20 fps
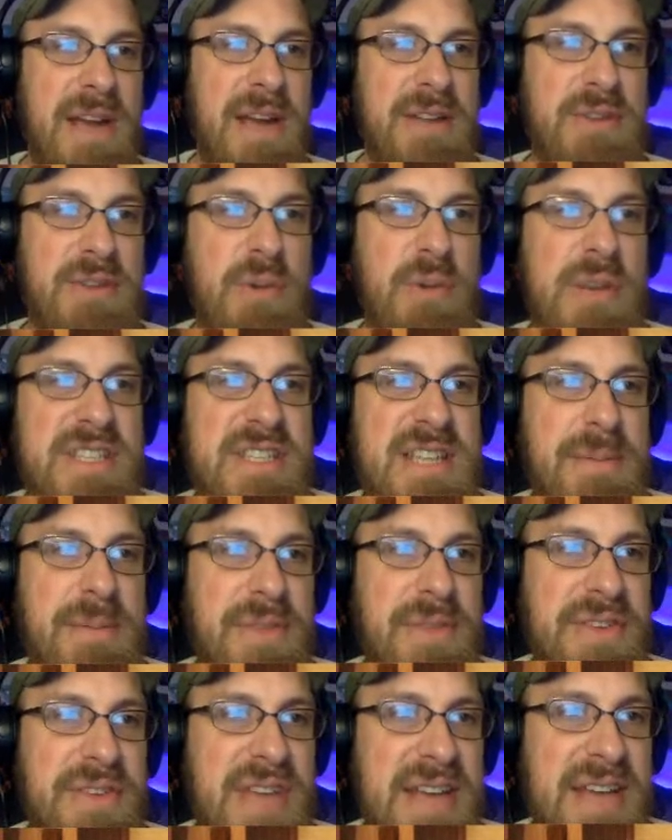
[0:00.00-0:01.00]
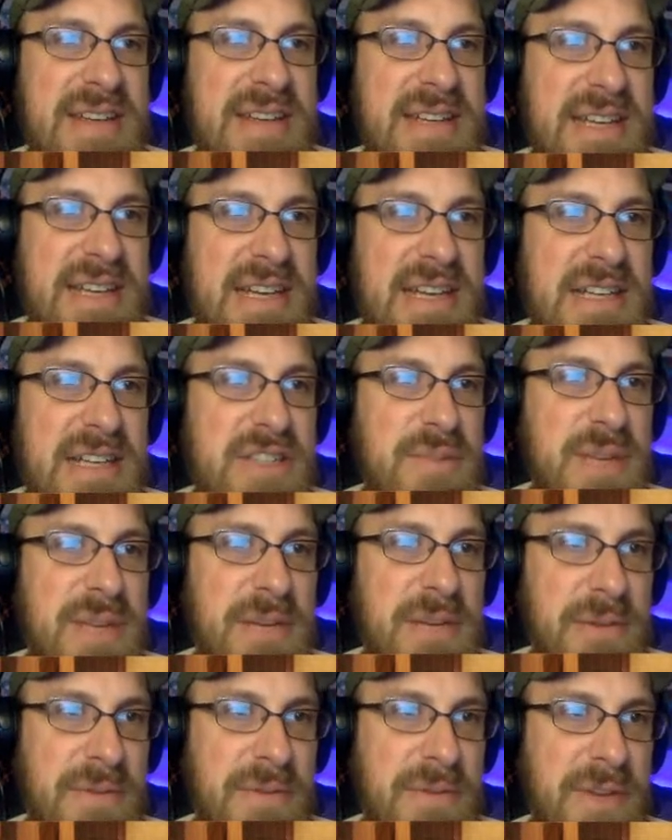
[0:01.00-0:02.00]
Because we want some of this idea to
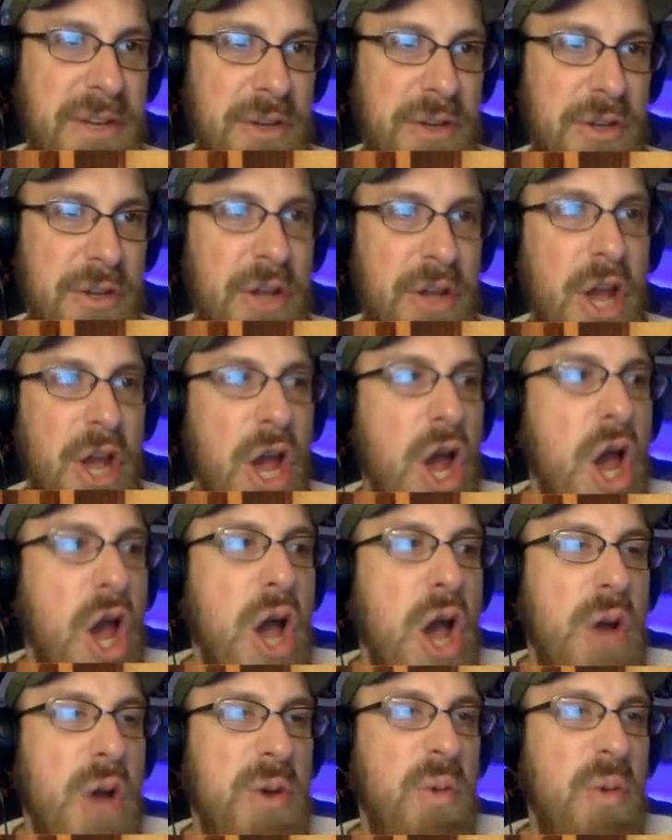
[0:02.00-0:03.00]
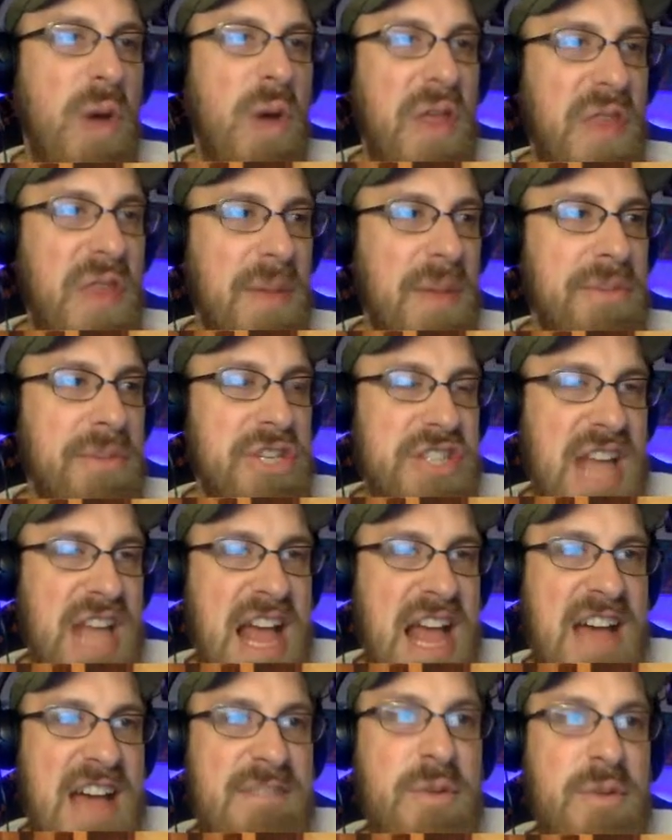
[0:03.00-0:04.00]
be revealed. We want them just to
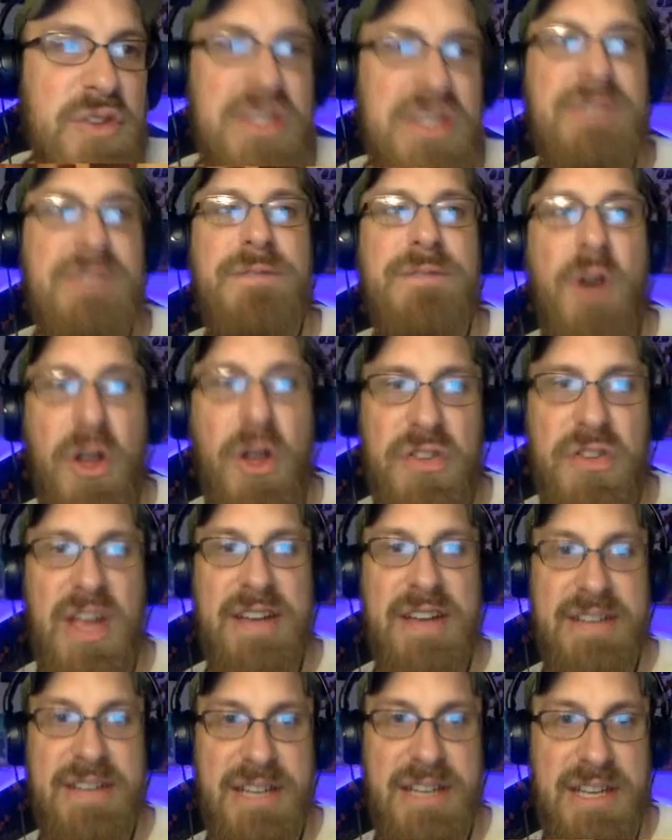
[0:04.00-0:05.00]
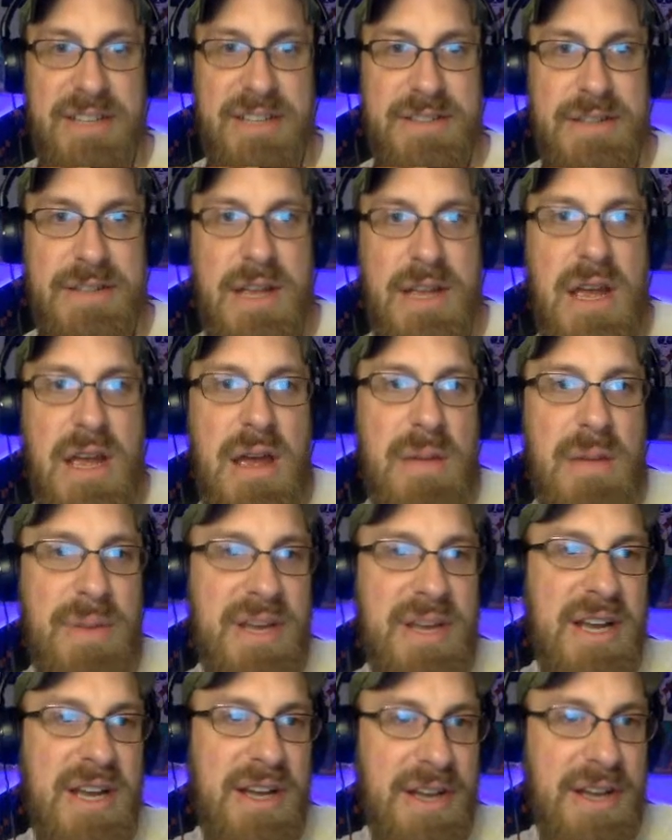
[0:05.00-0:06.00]
have mostly false ideas,
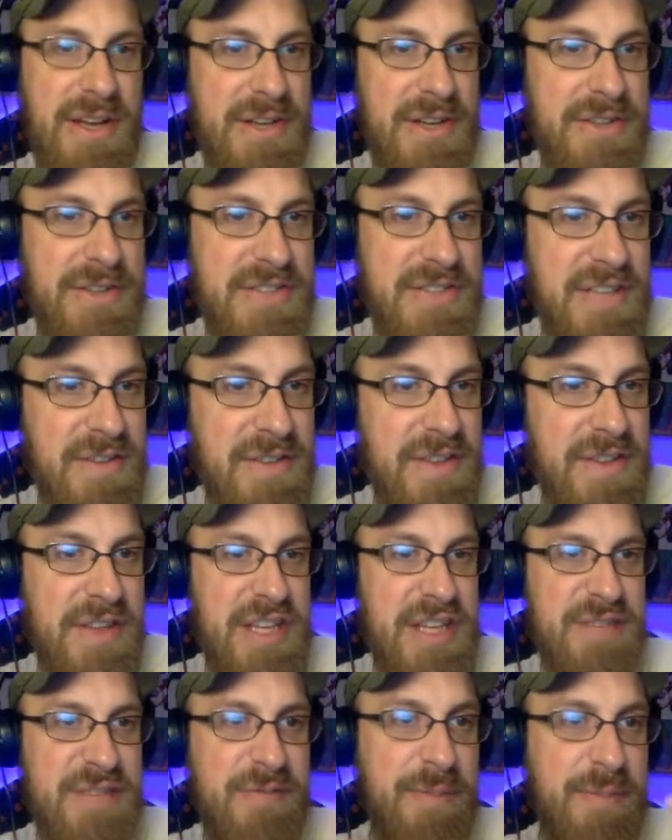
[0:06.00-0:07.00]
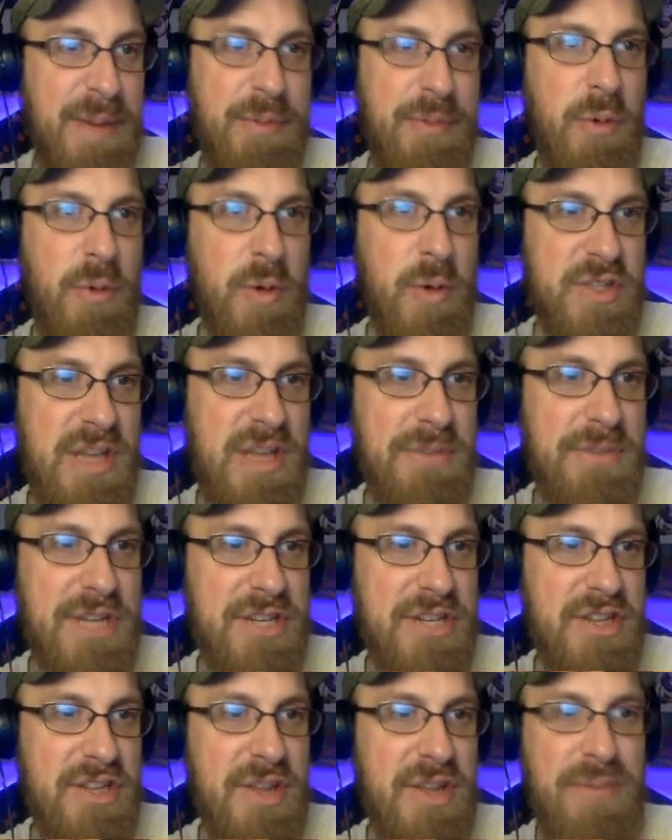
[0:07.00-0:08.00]
because even these people were
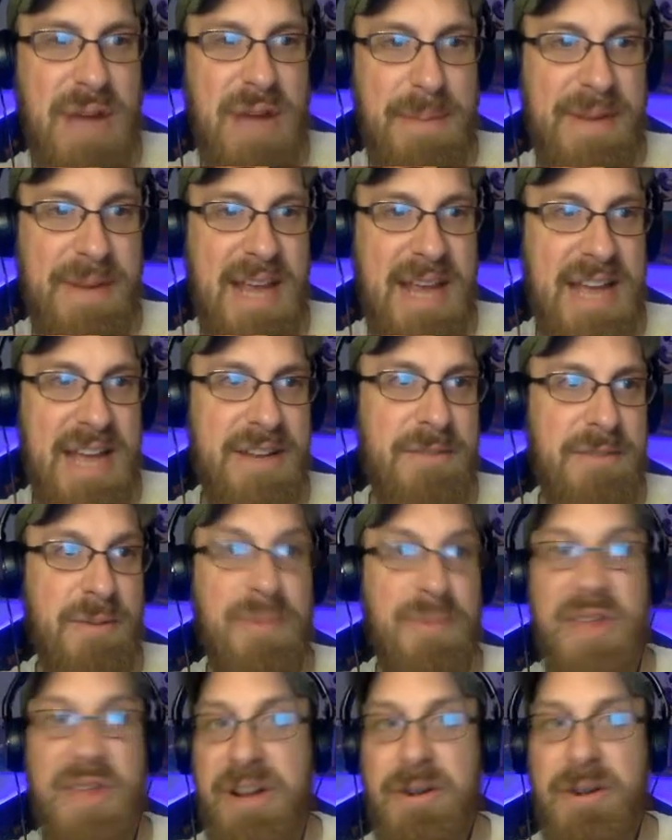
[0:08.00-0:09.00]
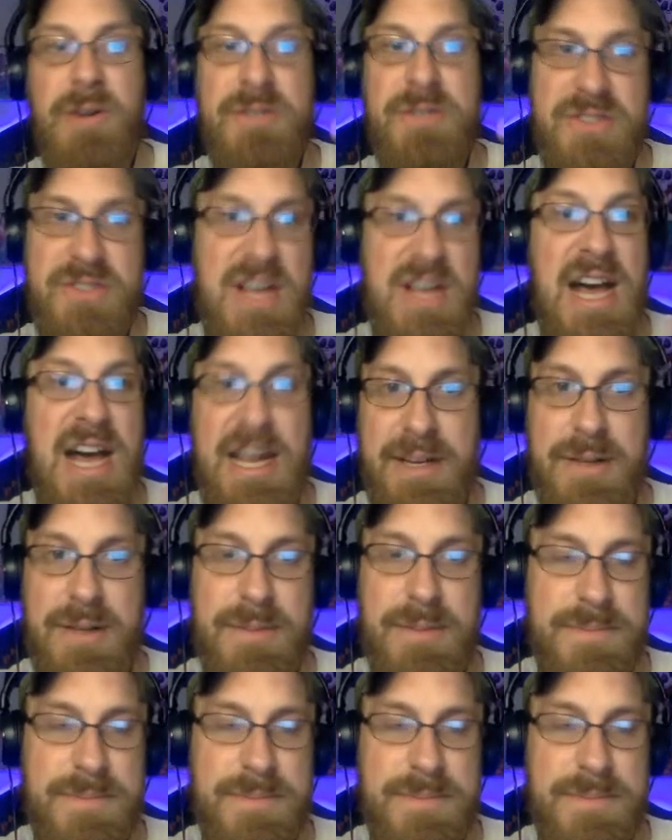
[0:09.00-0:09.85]
subject to the propaganda from their own side.